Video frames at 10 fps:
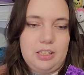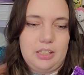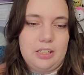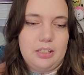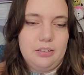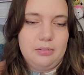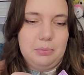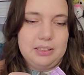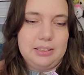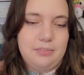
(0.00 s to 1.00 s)
here. Let
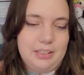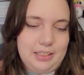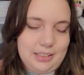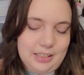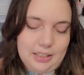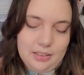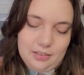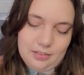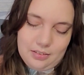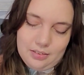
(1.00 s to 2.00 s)
me see if I can get it
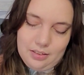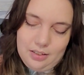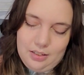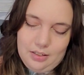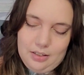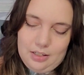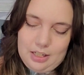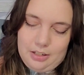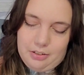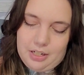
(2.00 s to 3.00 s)

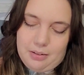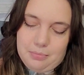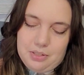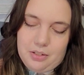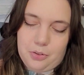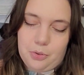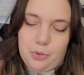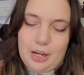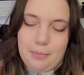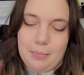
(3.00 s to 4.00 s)
held up.
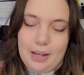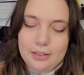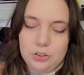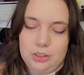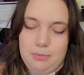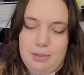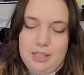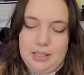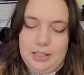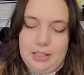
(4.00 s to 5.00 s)
So I'm actually
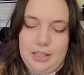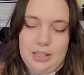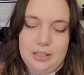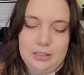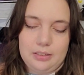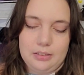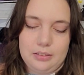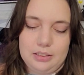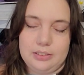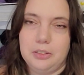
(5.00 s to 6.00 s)
making it,
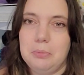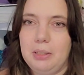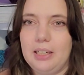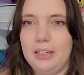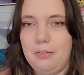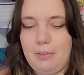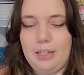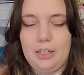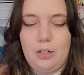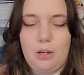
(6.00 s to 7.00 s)
it's going to be kind of like
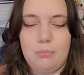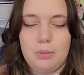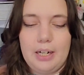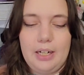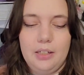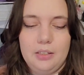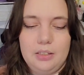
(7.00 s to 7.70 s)
an ombre